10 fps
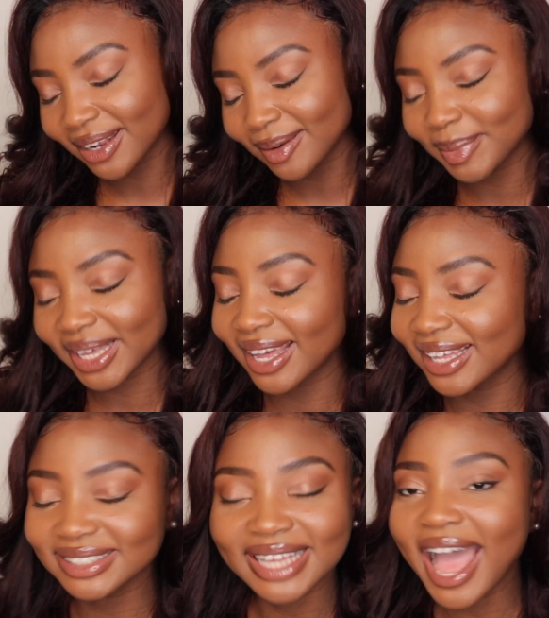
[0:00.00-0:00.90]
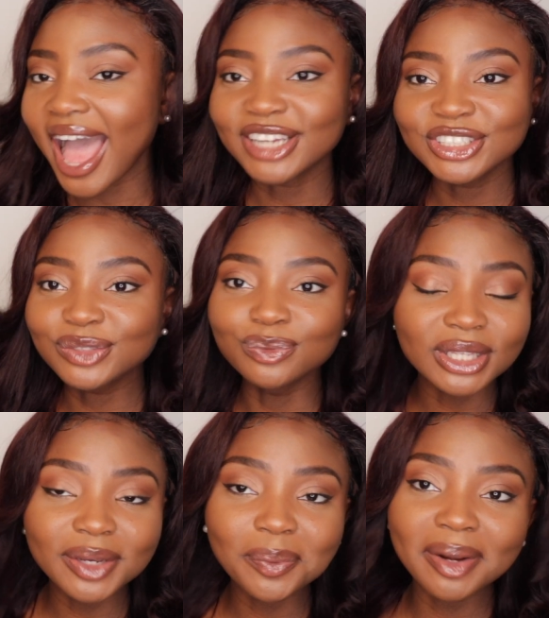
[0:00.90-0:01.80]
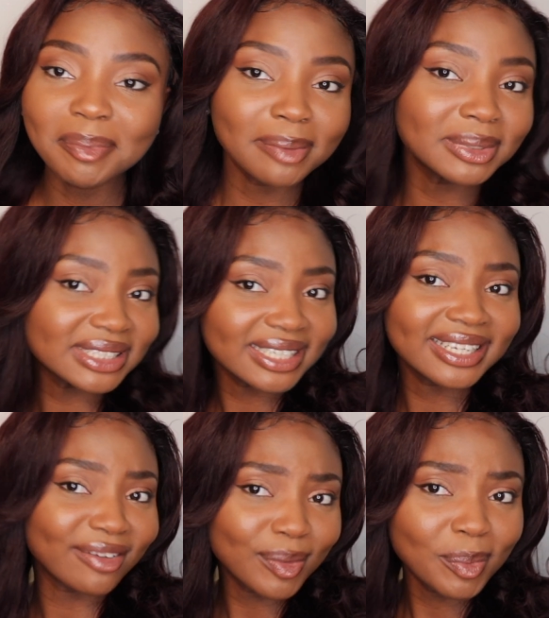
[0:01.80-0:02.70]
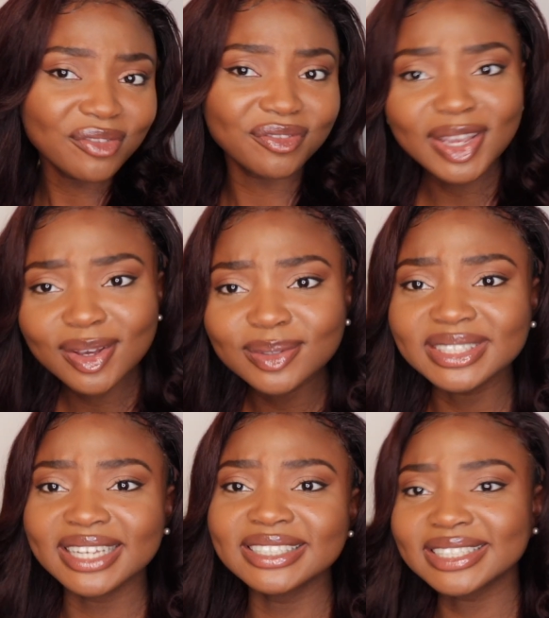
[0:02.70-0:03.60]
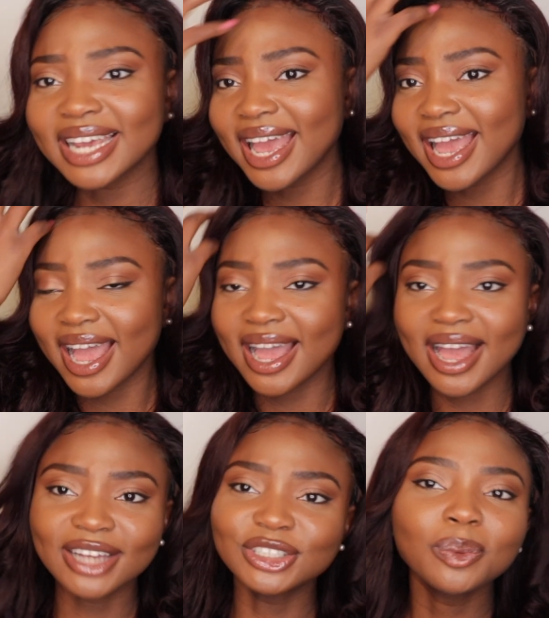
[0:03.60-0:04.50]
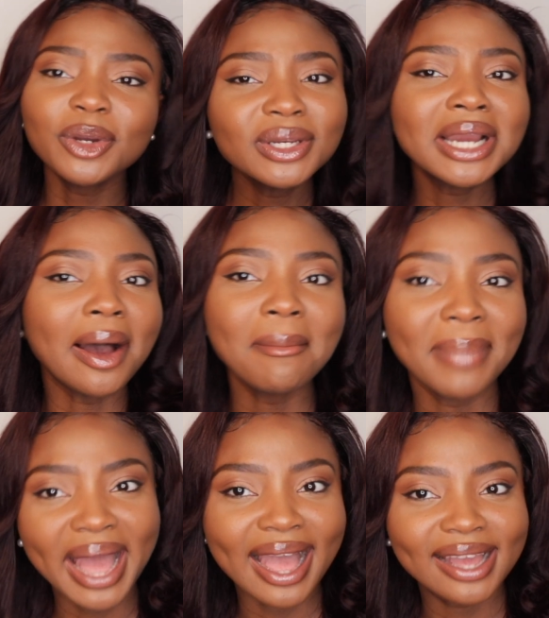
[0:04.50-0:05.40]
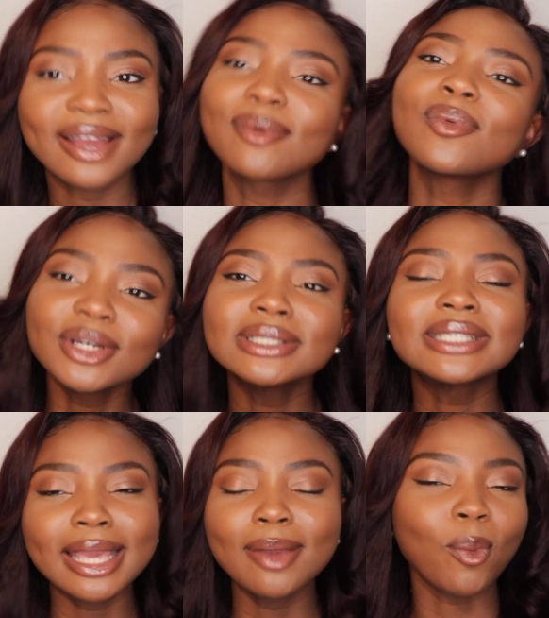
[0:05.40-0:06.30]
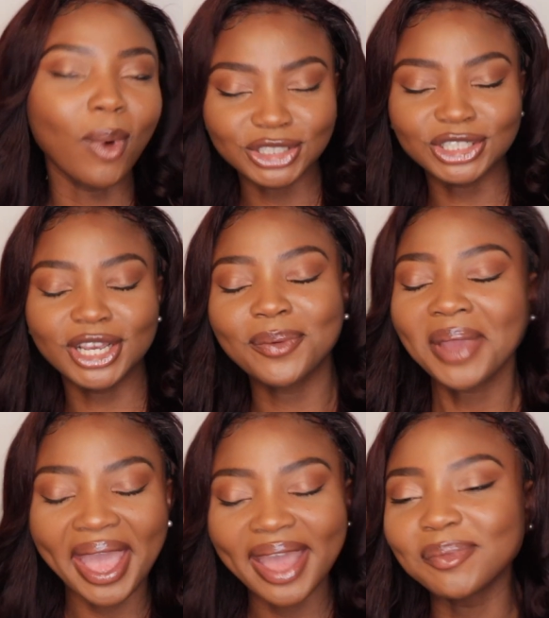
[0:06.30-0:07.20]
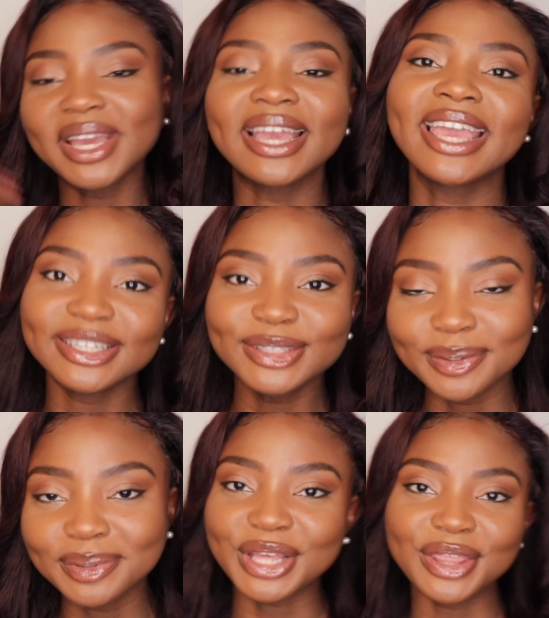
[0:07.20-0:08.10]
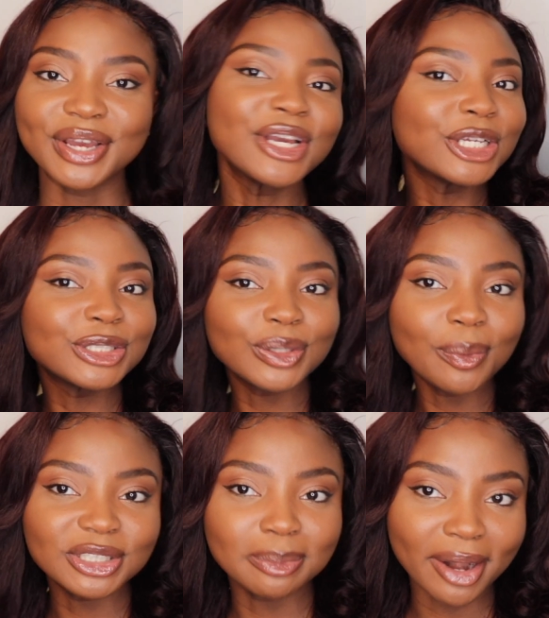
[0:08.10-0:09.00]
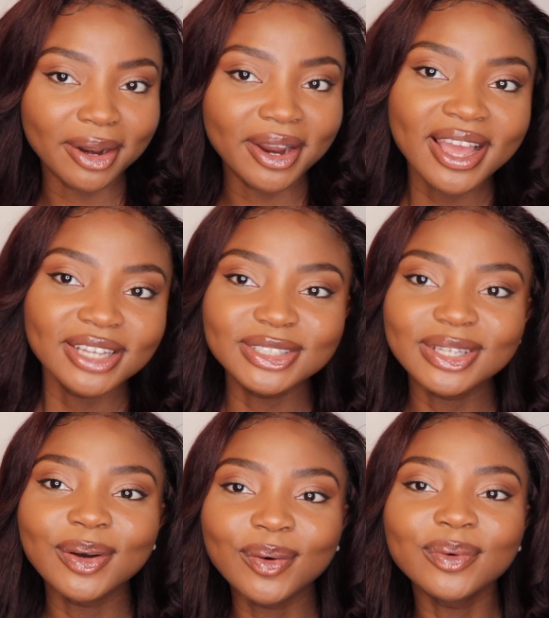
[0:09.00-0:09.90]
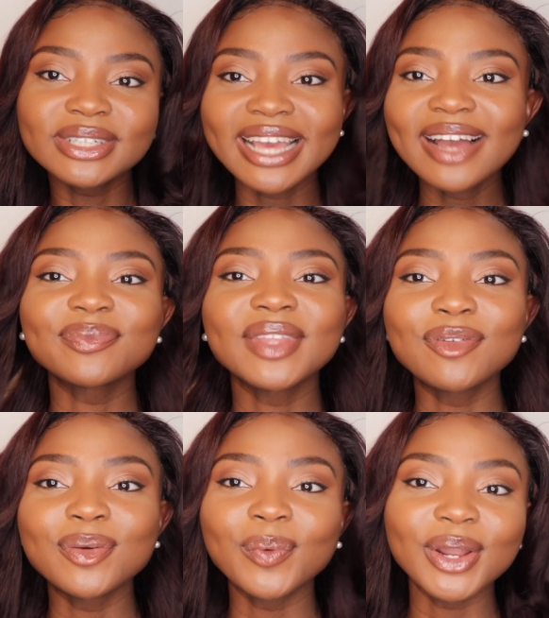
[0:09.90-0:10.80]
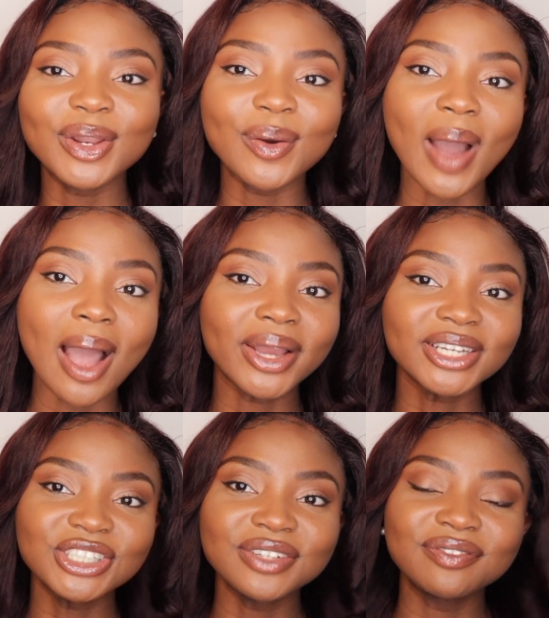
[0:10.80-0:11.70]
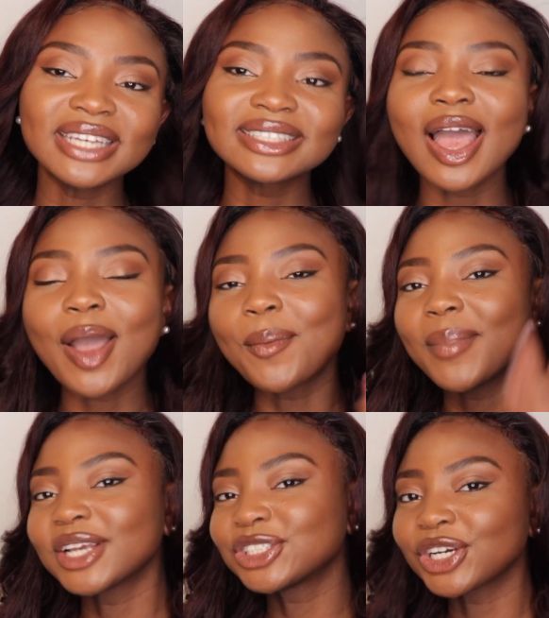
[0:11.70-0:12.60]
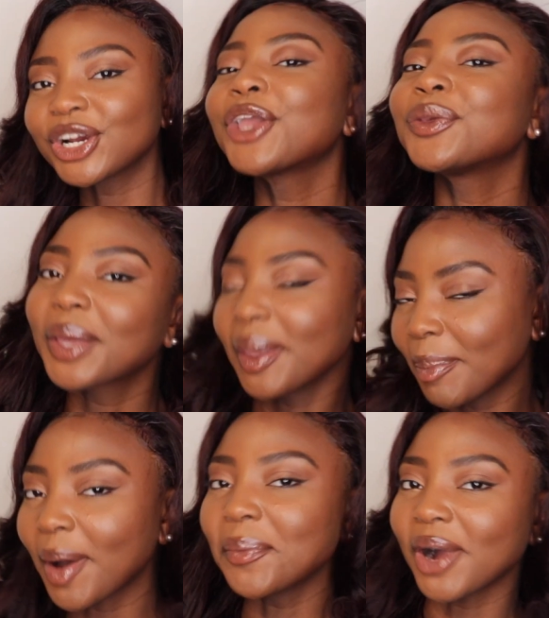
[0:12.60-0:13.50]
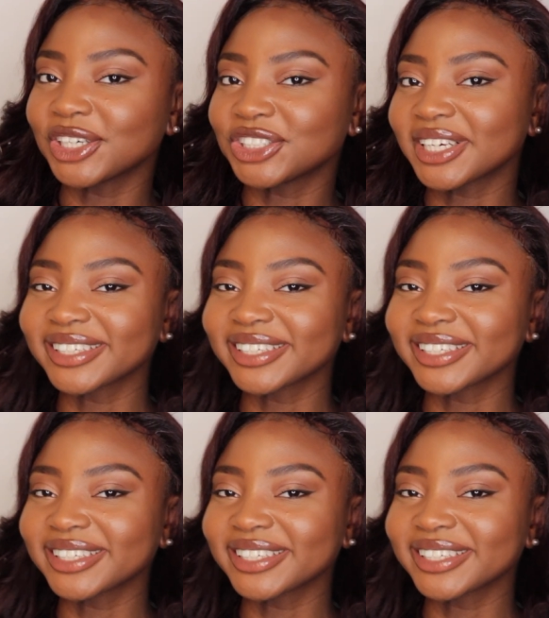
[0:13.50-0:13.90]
button because I just really want to be able to give you more videos, and I just want you to come back. I want you to keep watching, okay? And we can get to know each other so much better. So yeah, if you want to know how I achieved this, make sure you keep on watching.